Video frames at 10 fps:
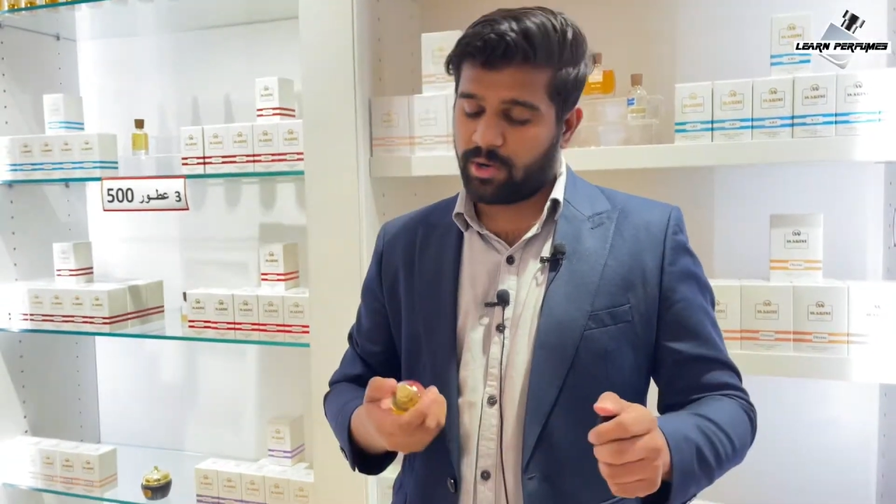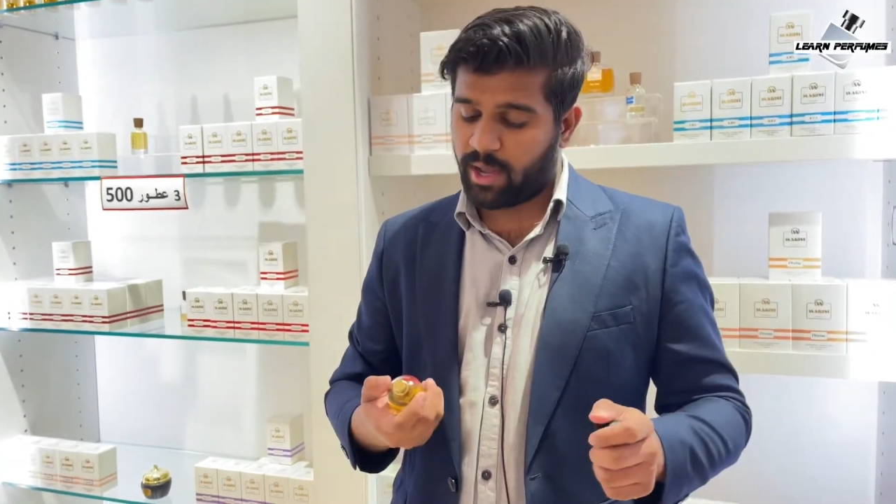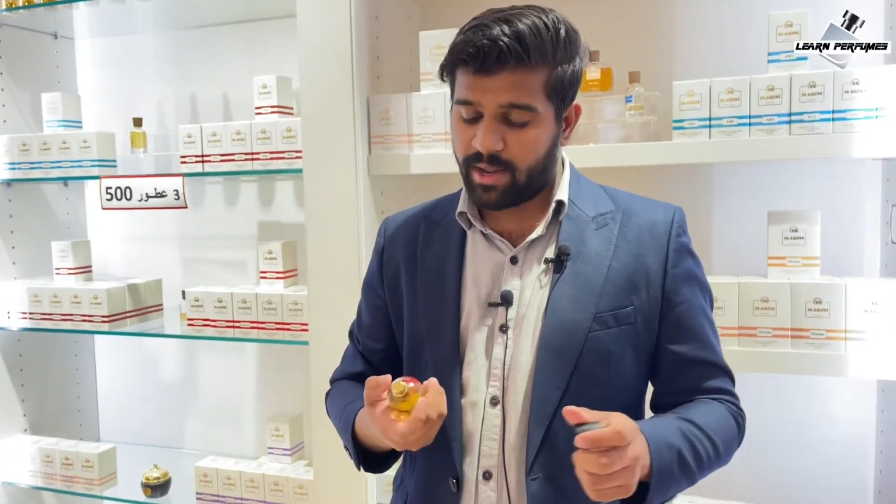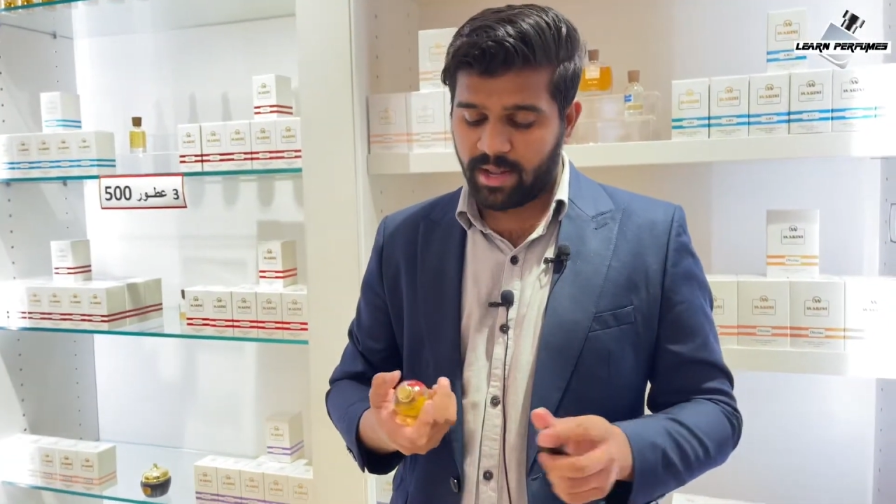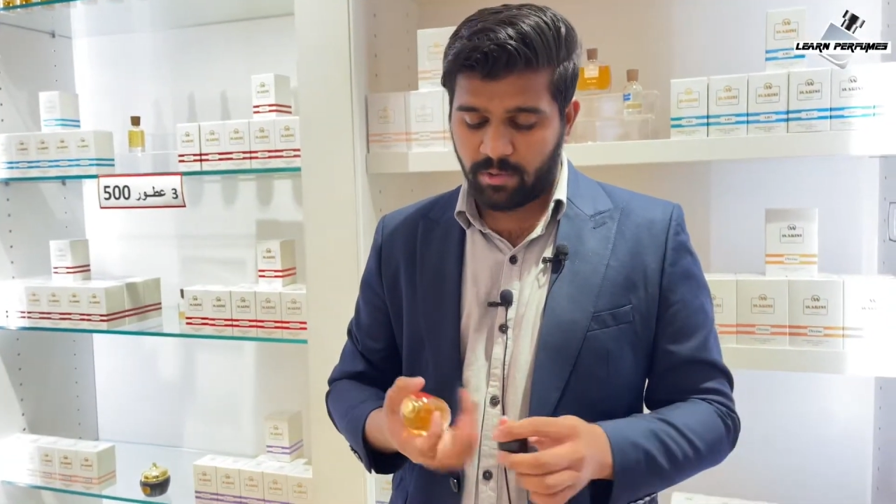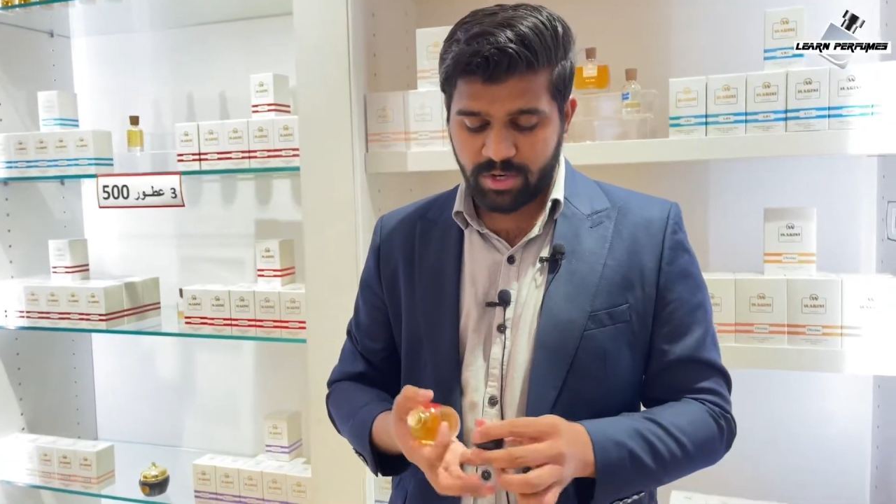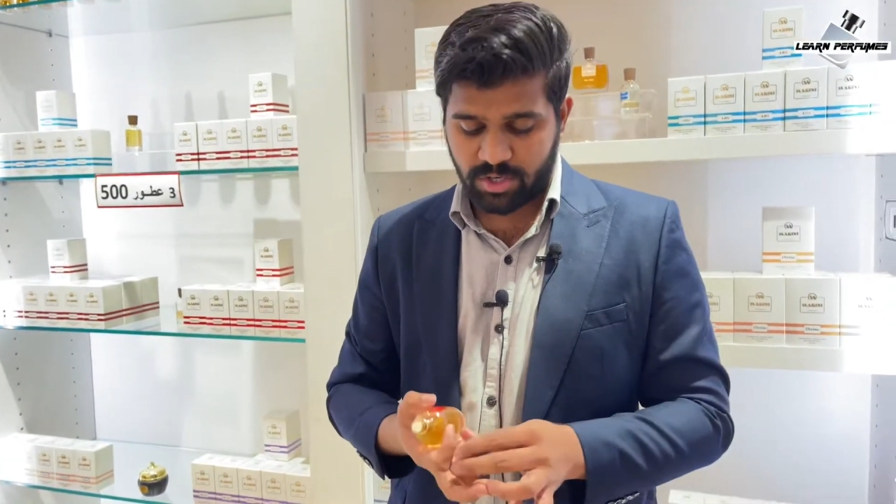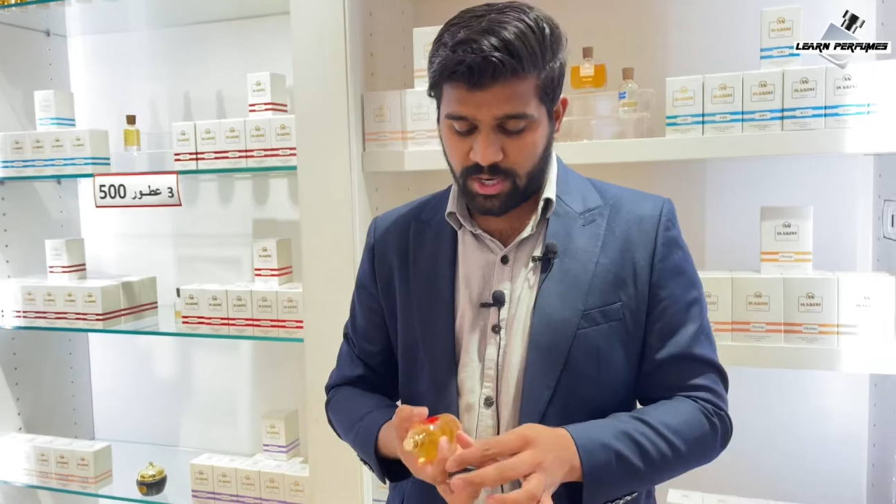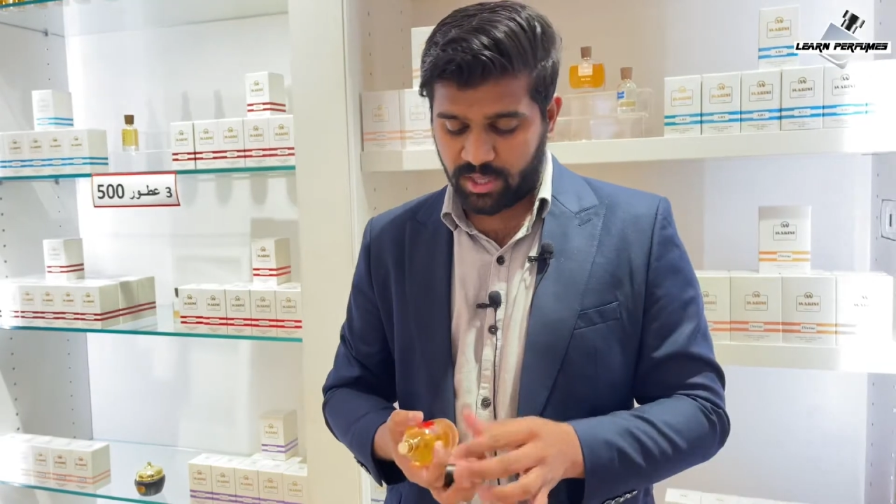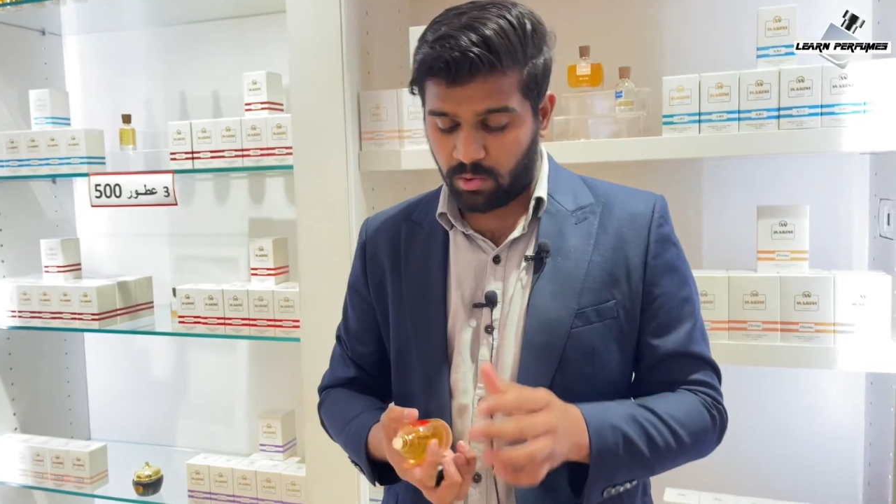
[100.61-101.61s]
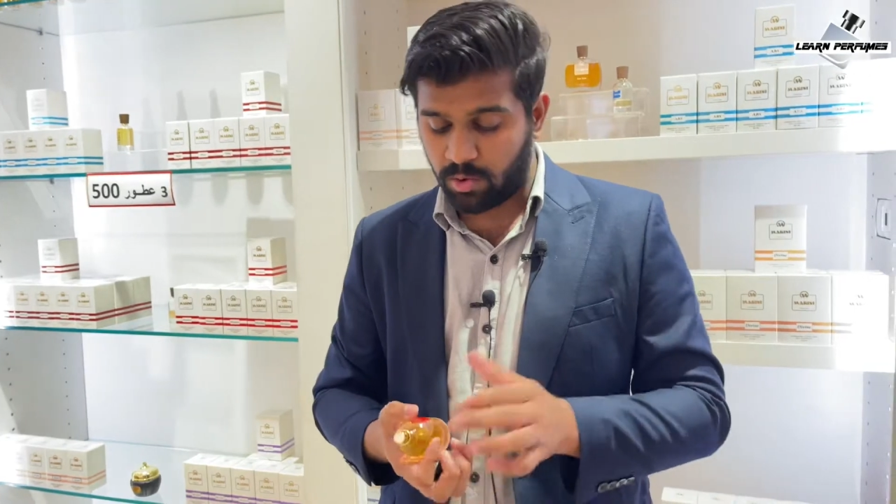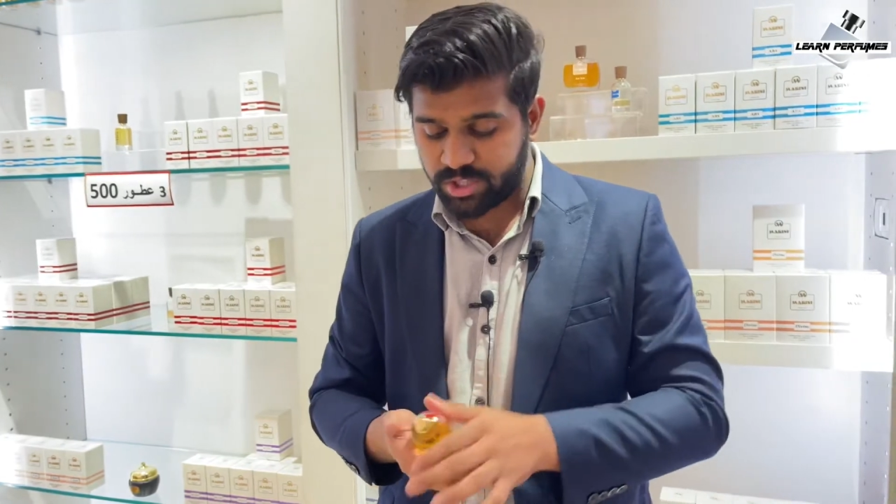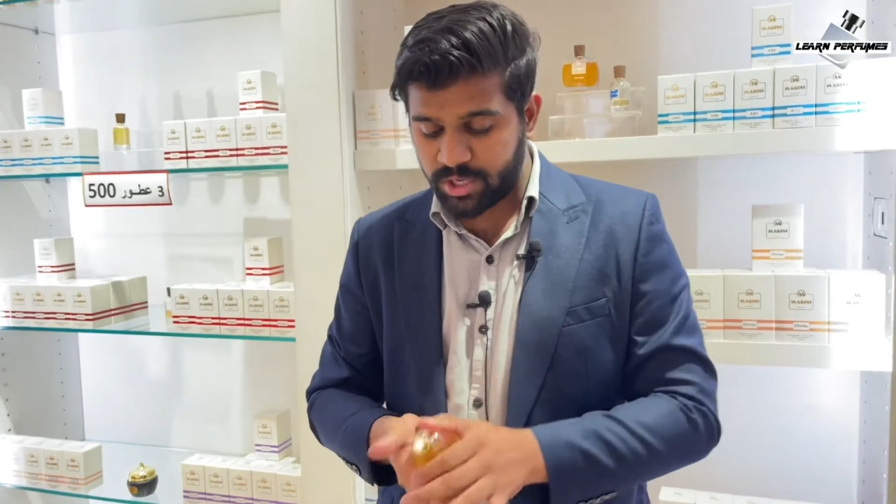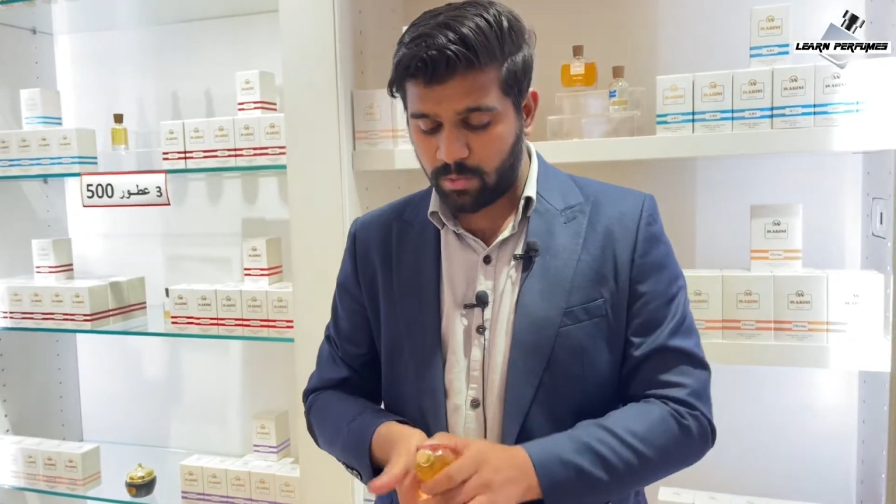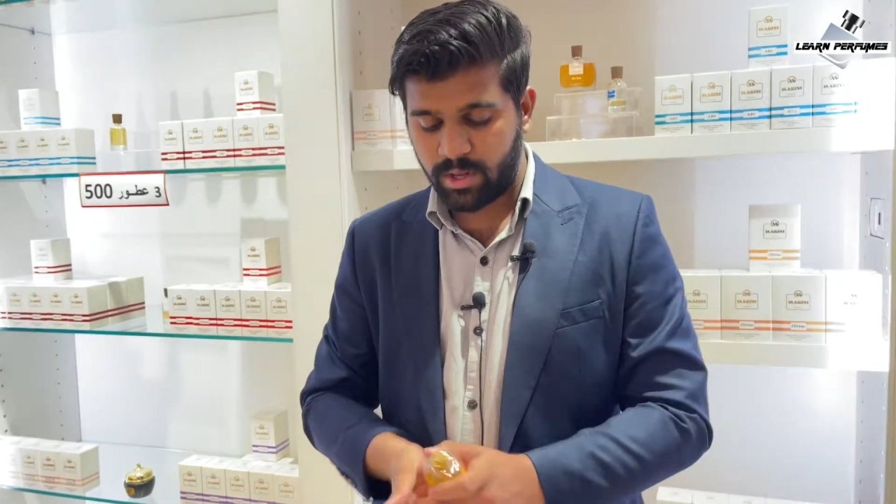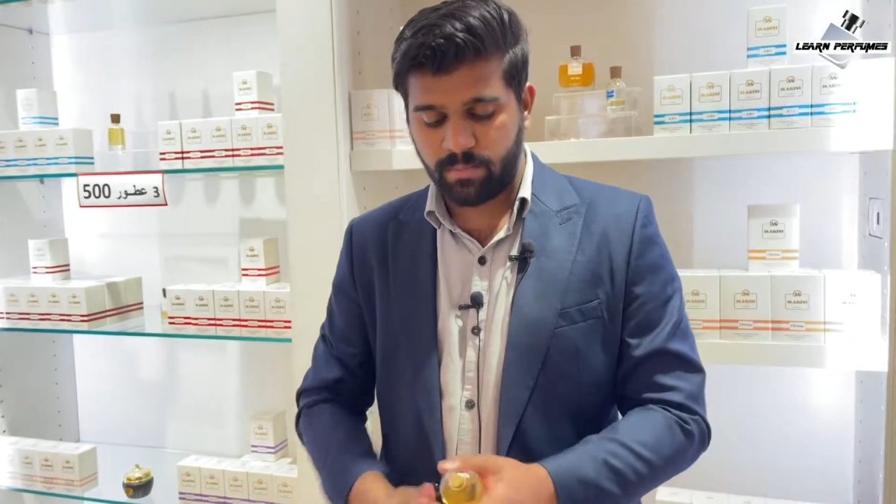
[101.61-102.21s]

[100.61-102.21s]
I never tried the original one,